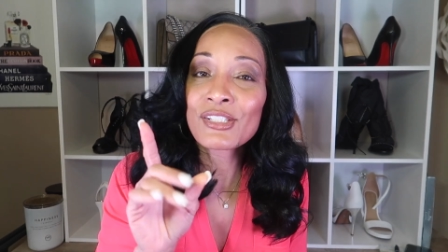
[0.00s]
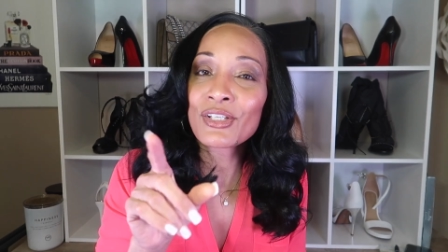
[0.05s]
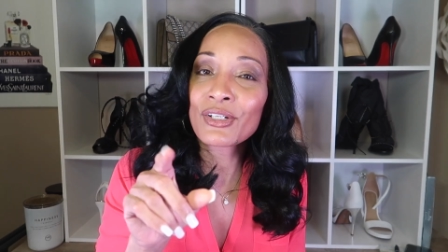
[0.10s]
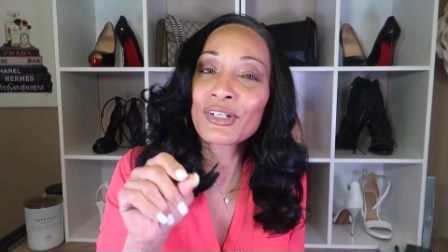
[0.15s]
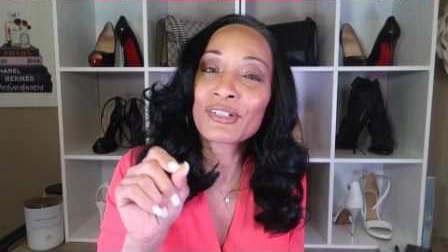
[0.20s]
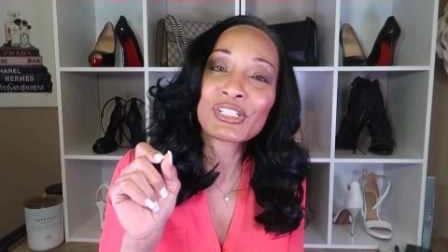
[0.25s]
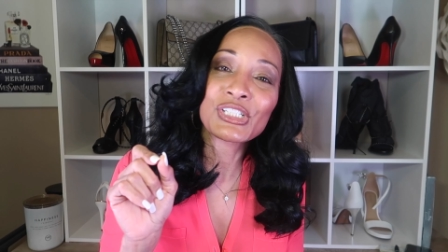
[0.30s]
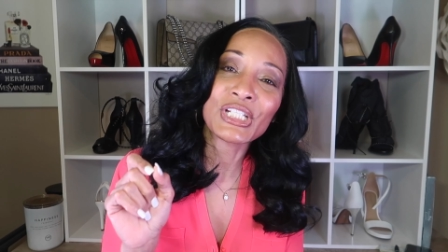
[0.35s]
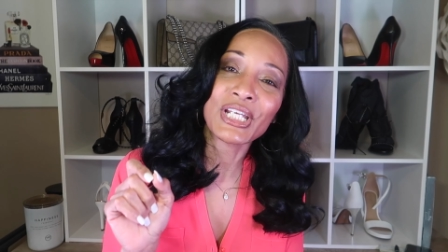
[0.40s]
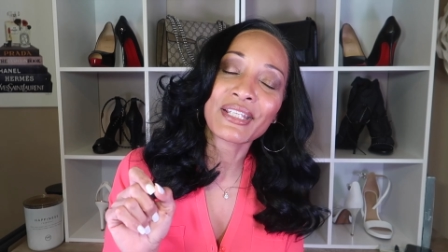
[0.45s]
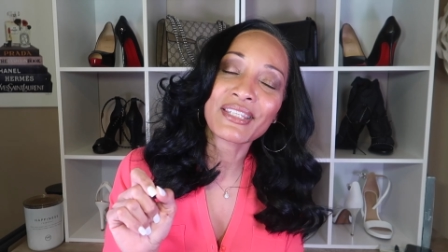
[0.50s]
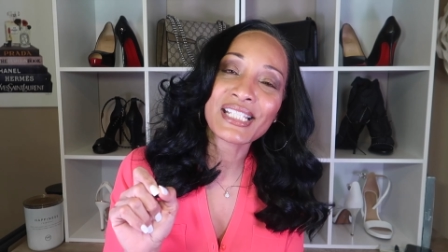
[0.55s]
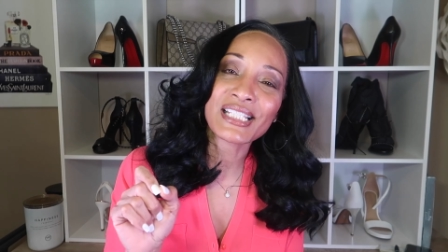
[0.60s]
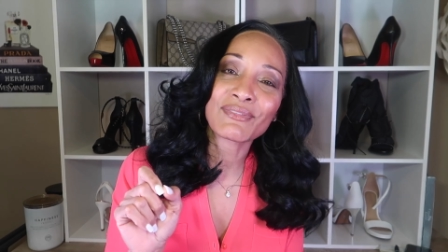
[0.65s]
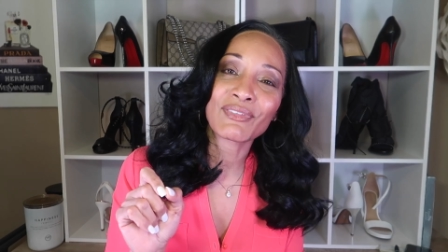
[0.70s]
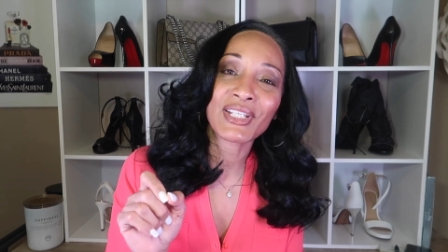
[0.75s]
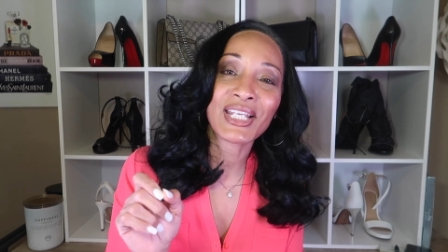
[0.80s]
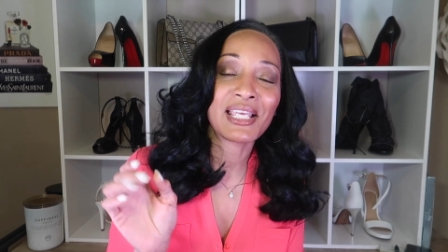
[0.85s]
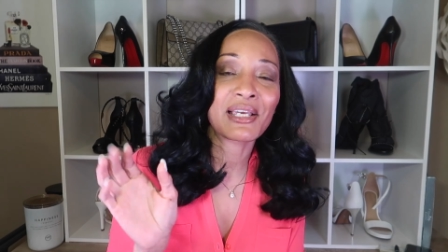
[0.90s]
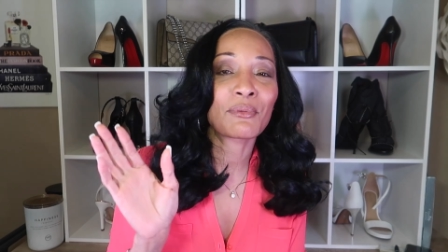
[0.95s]
So go share this
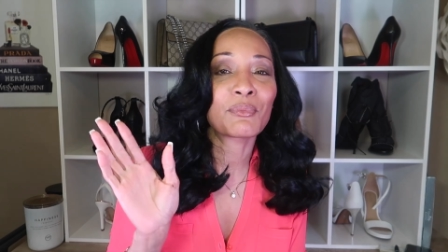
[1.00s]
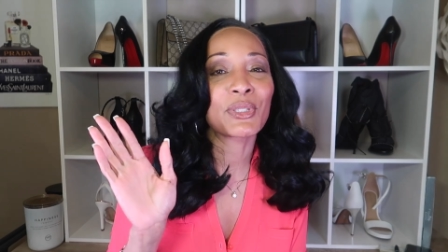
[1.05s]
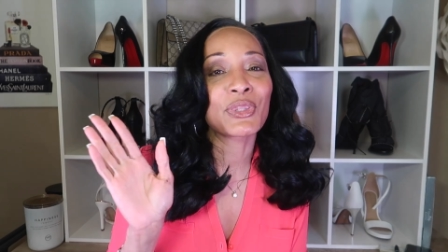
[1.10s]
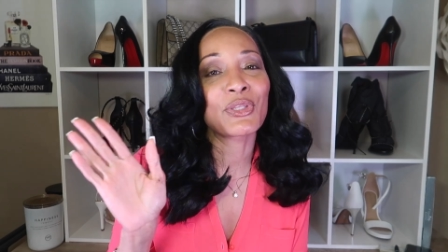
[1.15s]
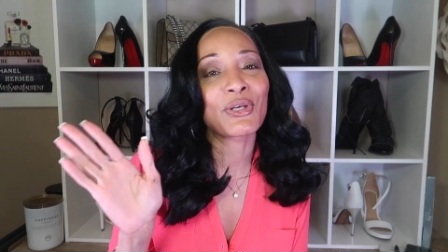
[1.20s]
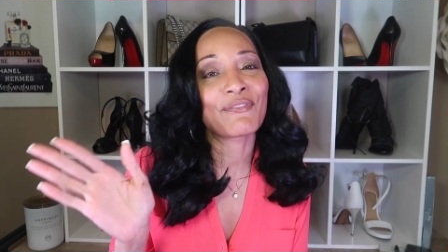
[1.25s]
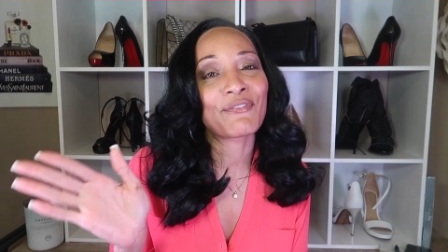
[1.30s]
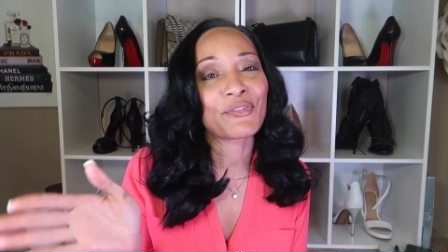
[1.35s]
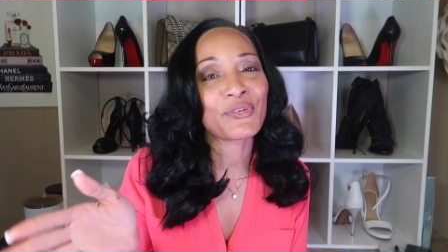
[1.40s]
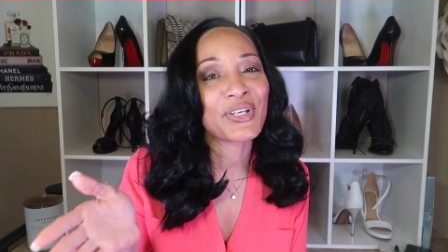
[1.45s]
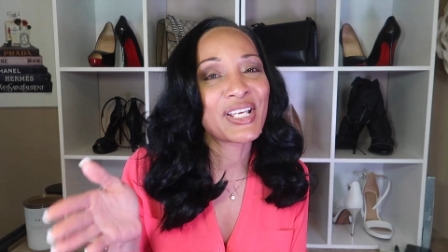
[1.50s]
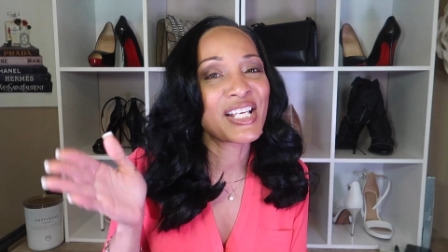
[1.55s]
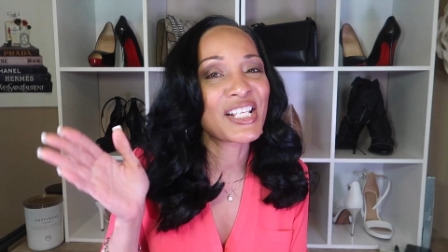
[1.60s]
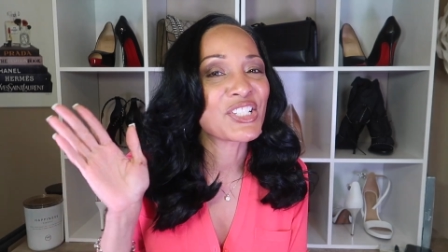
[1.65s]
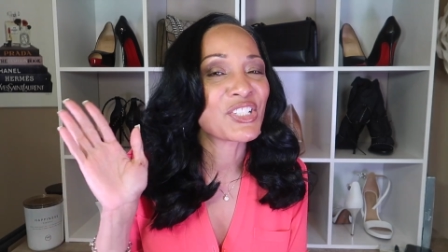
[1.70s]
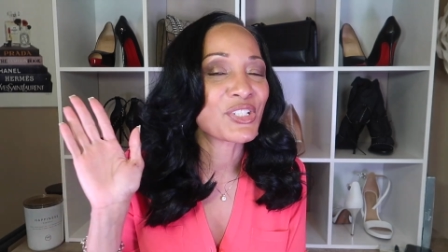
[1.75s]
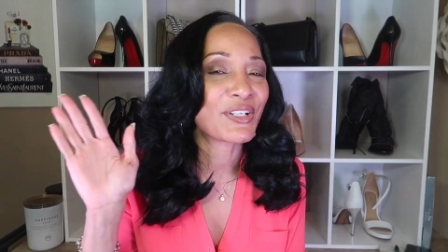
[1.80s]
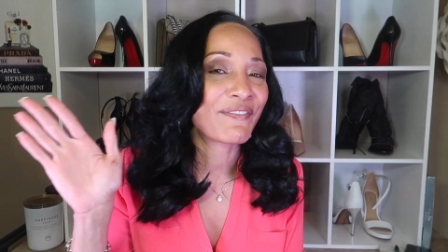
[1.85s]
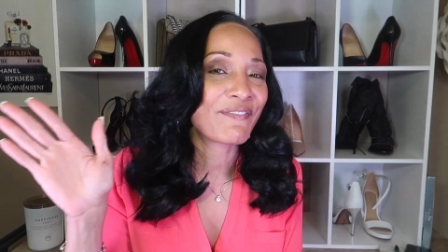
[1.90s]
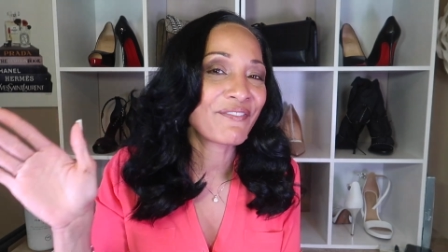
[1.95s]
video with your
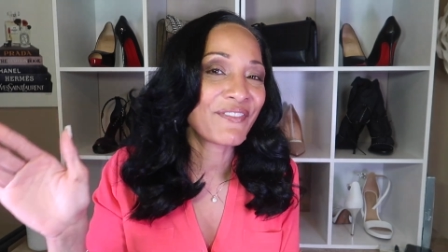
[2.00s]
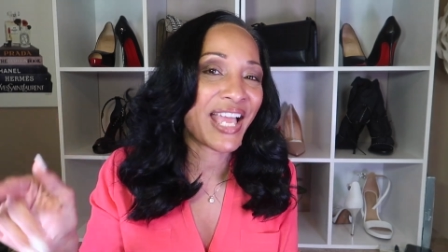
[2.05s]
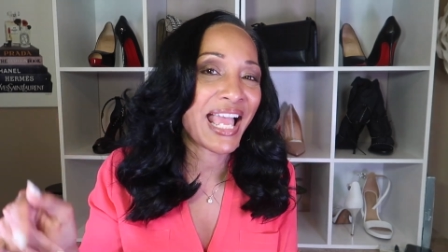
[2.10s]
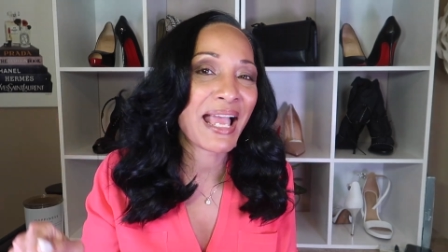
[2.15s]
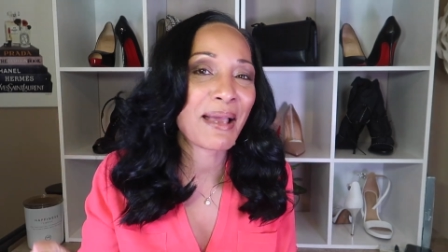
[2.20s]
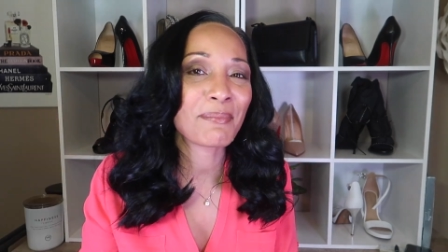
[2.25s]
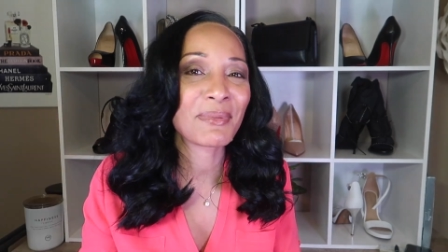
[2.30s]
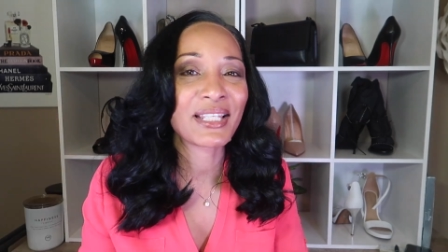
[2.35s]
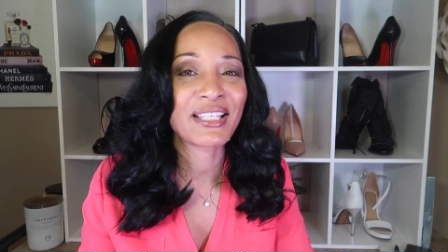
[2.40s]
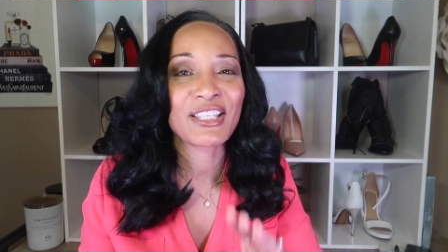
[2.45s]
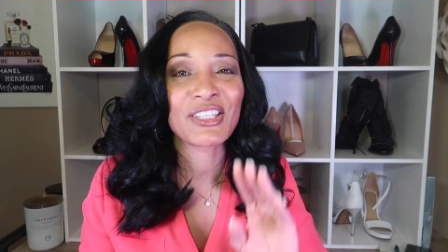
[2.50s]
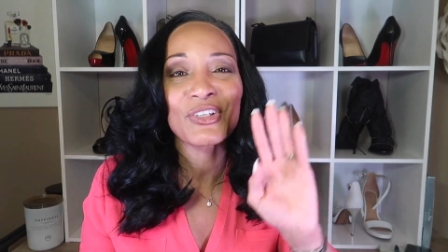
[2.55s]
friends, your family,